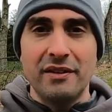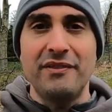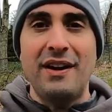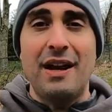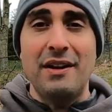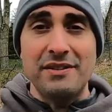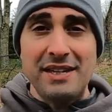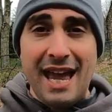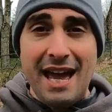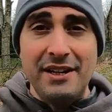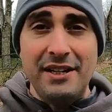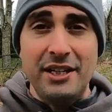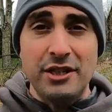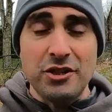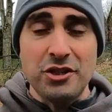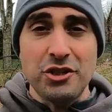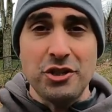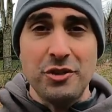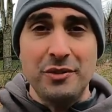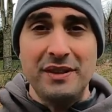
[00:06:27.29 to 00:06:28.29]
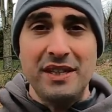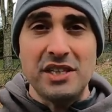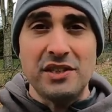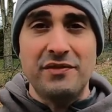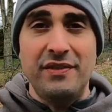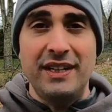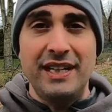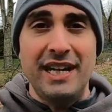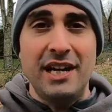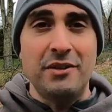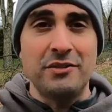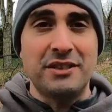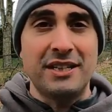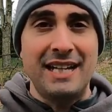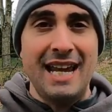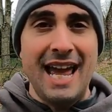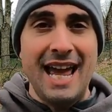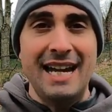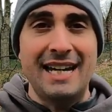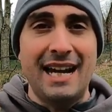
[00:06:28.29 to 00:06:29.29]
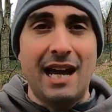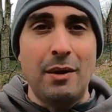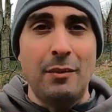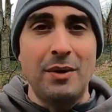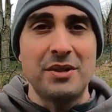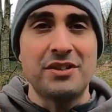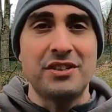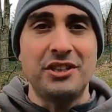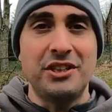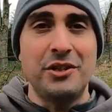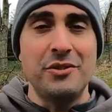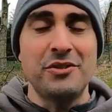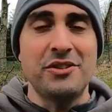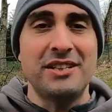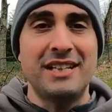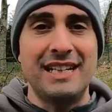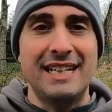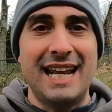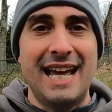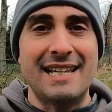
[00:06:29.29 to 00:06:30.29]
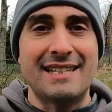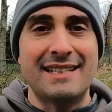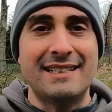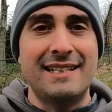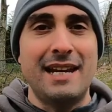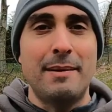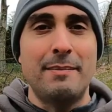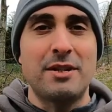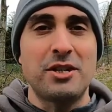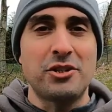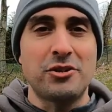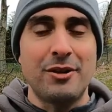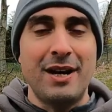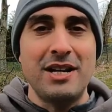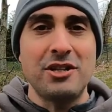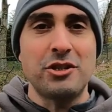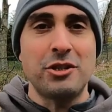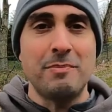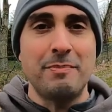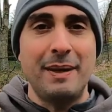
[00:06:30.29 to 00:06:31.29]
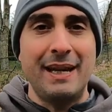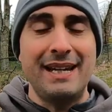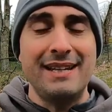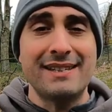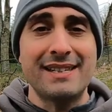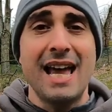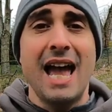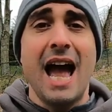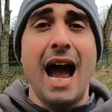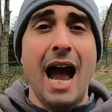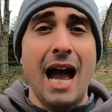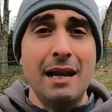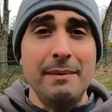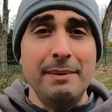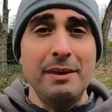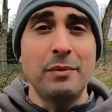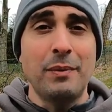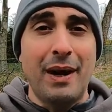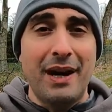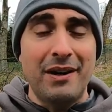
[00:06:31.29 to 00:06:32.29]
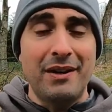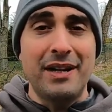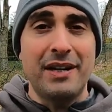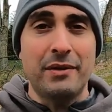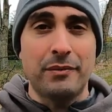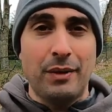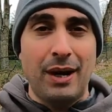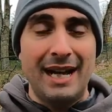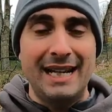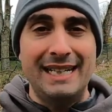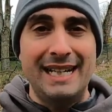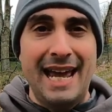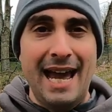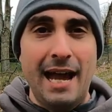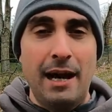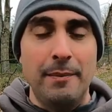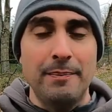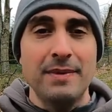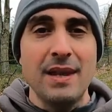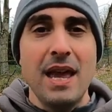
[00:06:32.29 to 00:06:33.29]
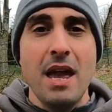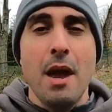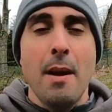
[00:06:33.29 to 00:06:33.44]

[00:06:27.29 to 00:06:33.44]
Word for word: If I was out here shooting this video today and I wasn't using it as a demonstration piece, I'd be wearing it right now.